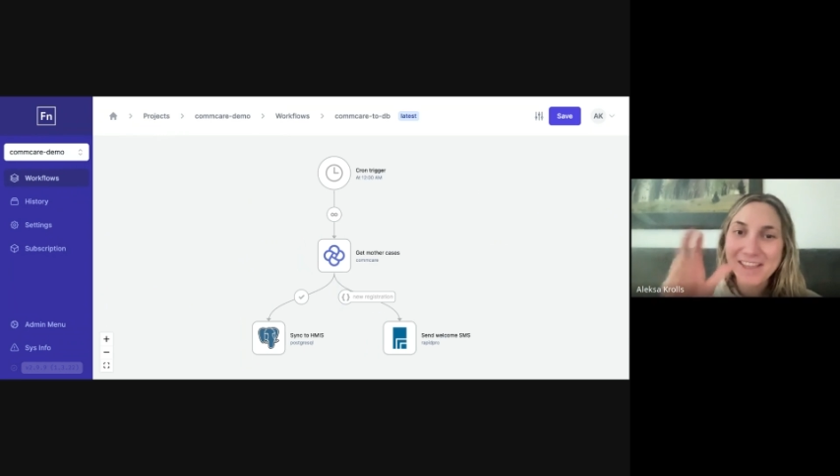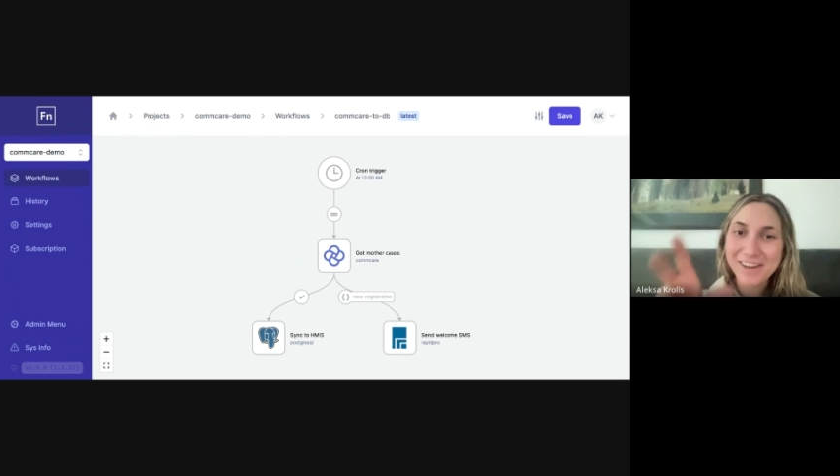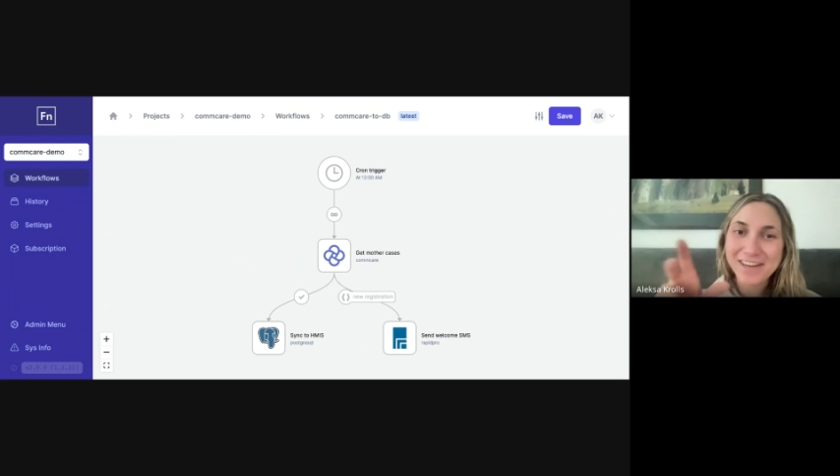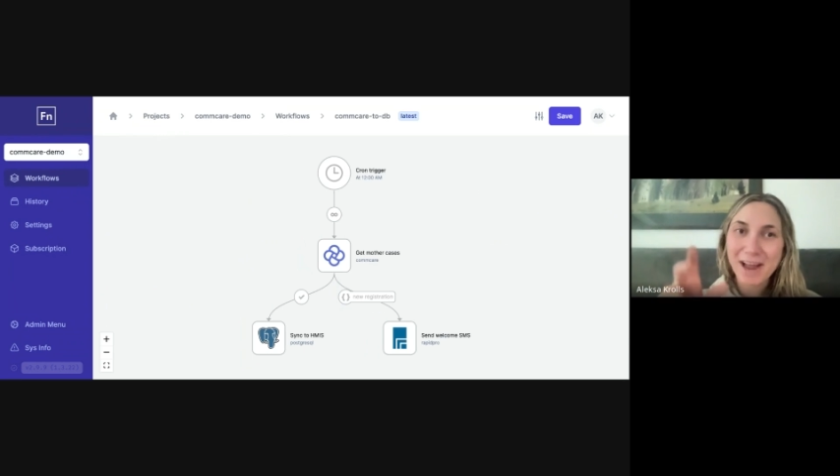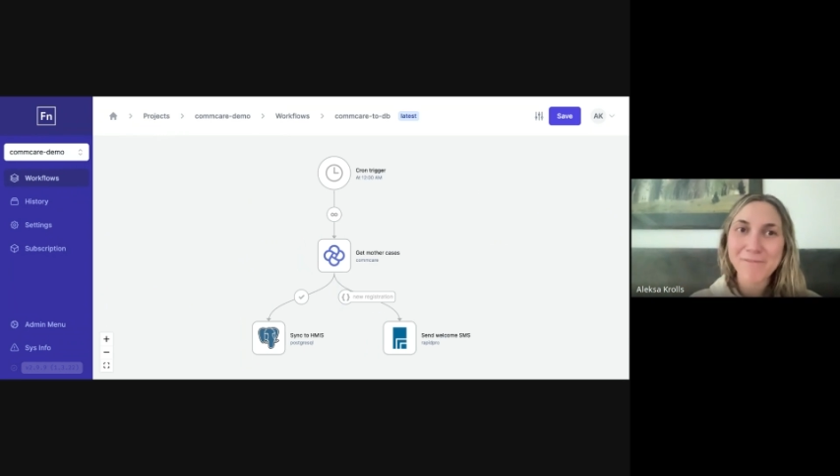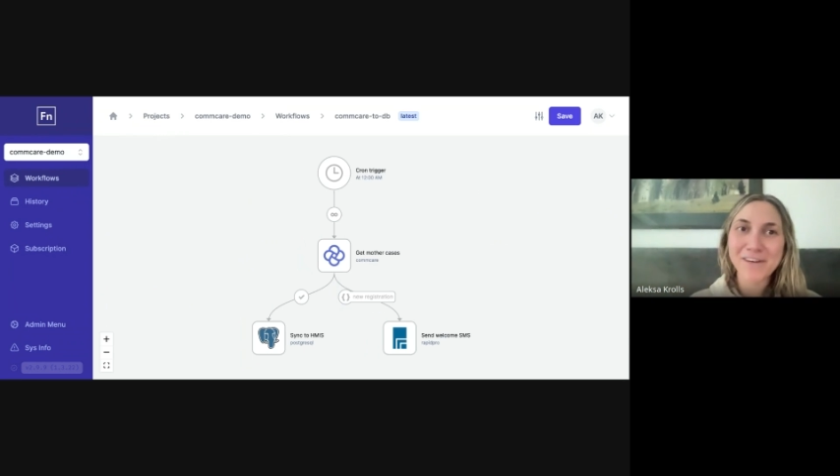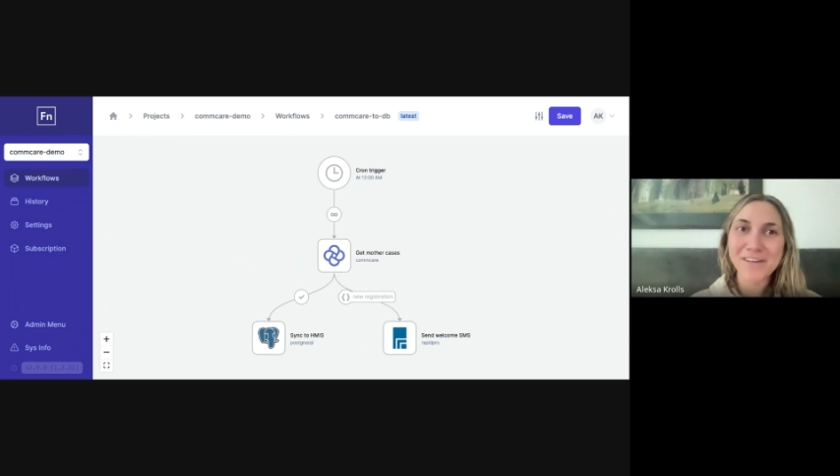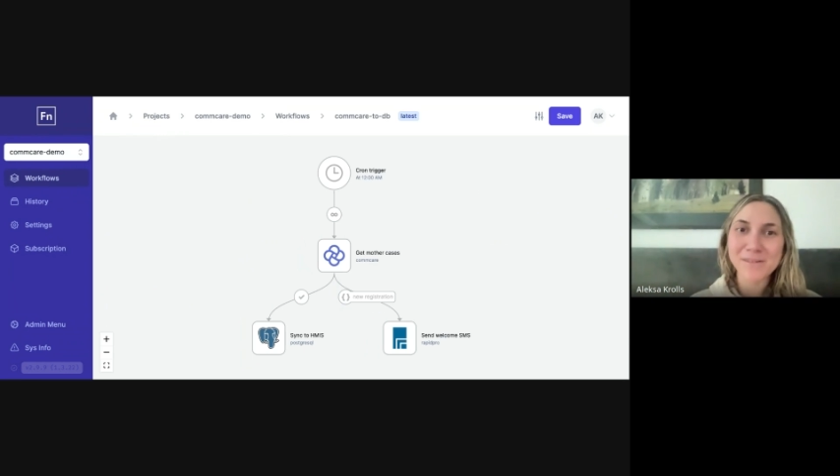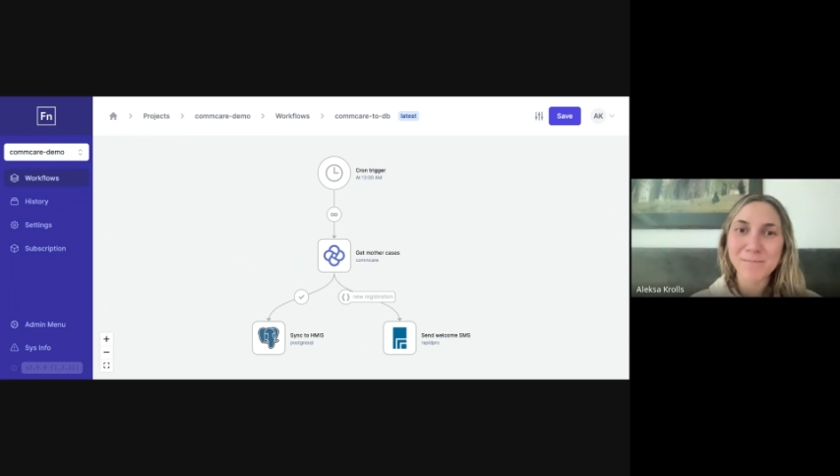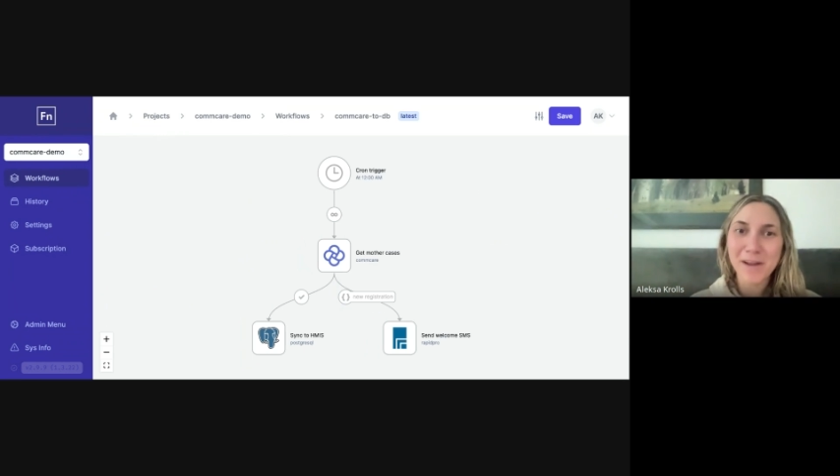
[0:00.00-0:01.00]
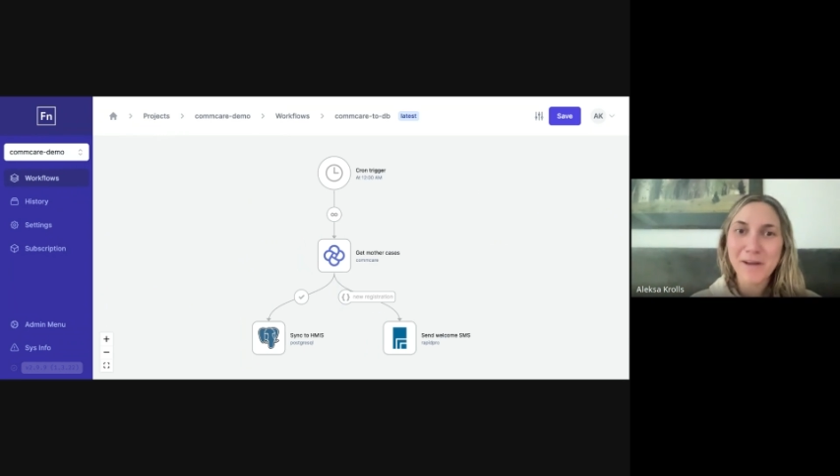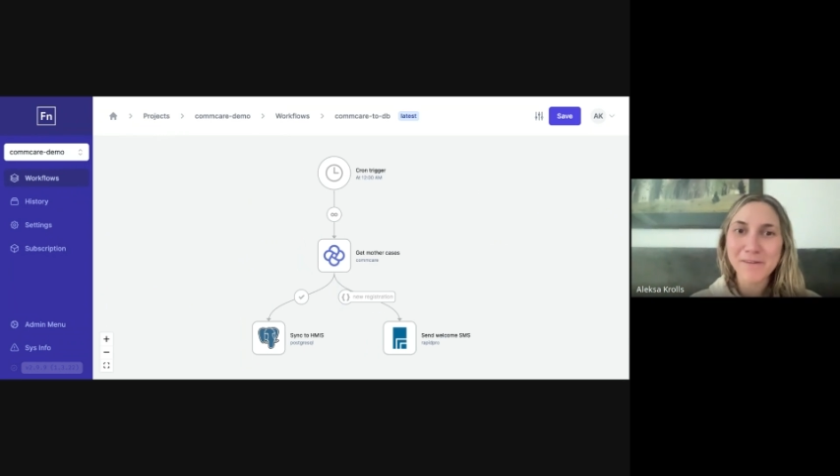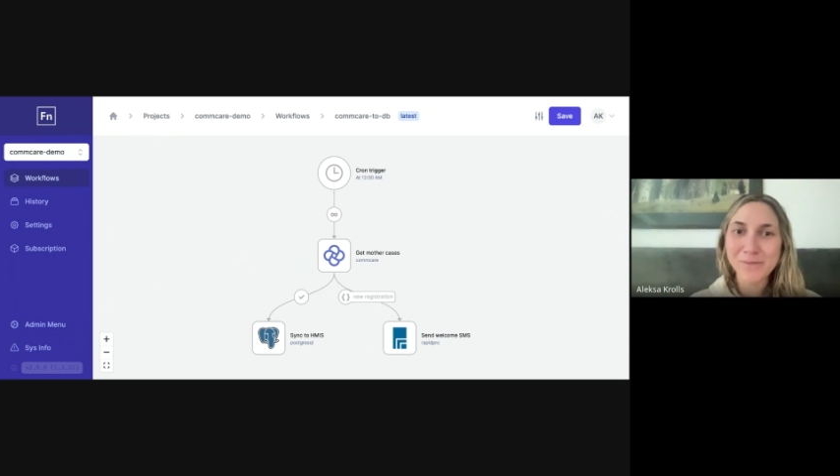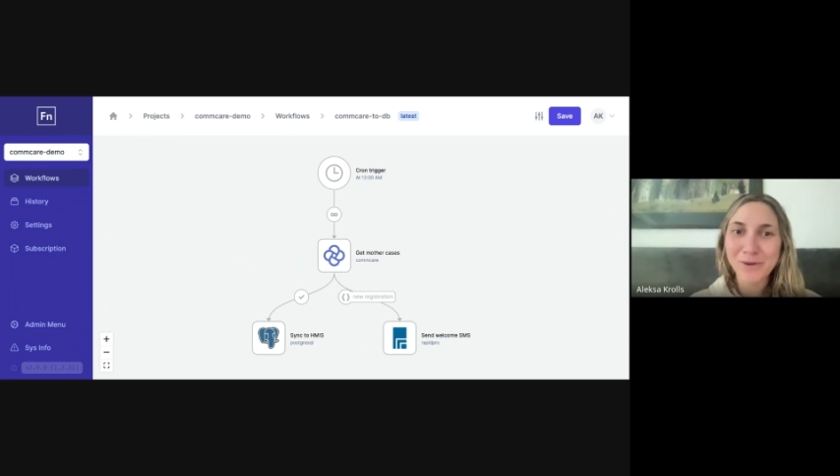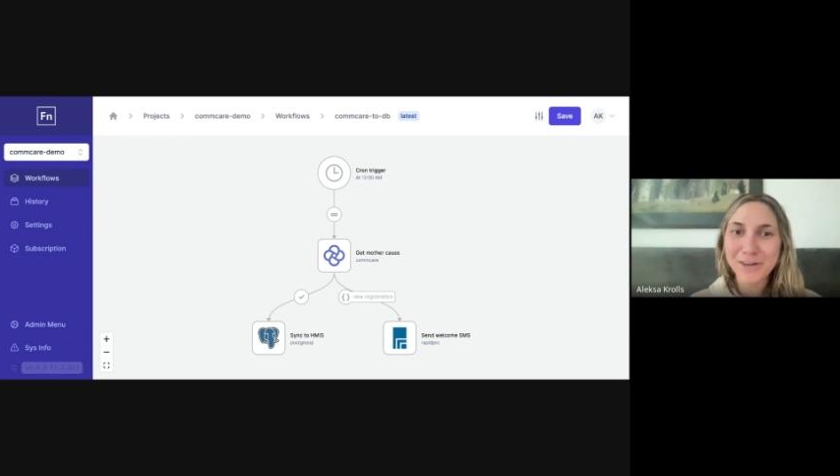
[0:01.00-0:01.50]
other adapters, but I
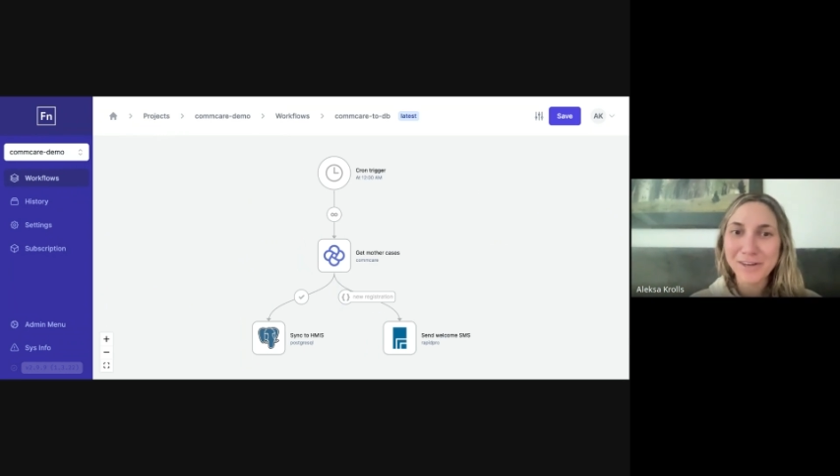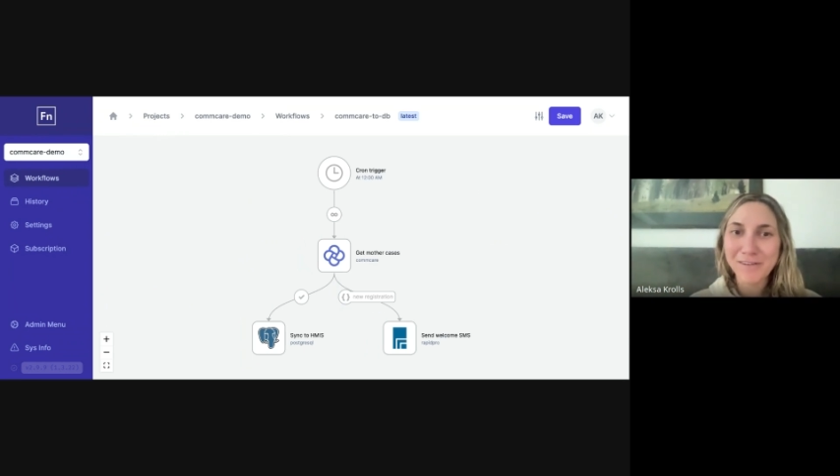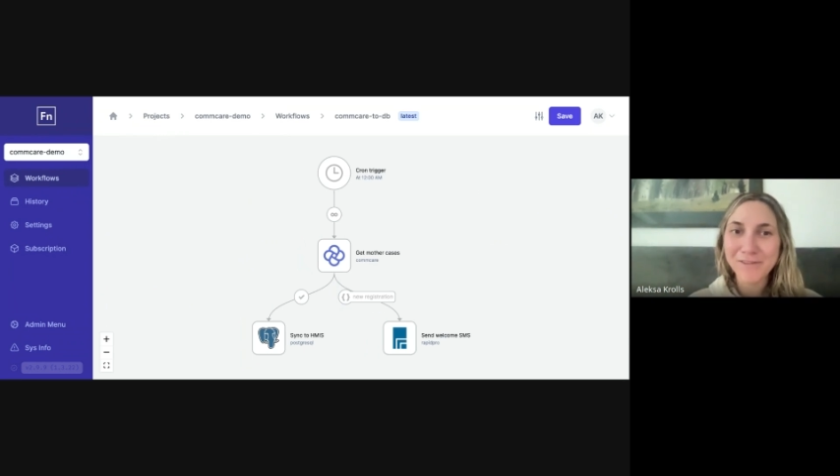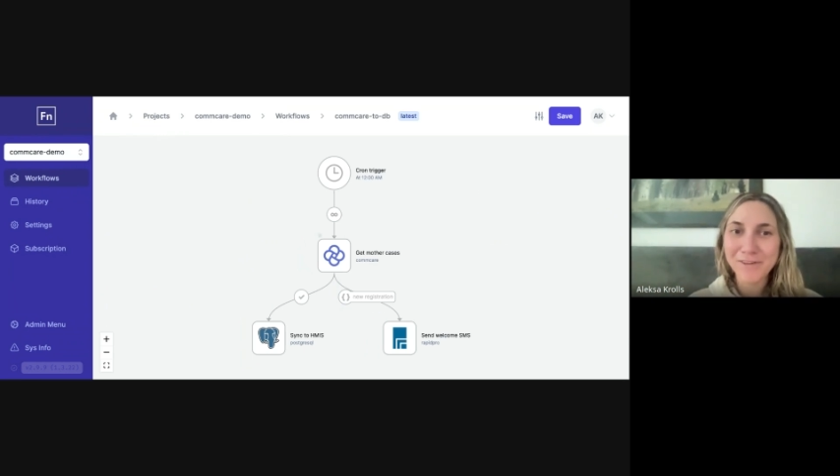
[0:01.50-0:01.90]
was wondering if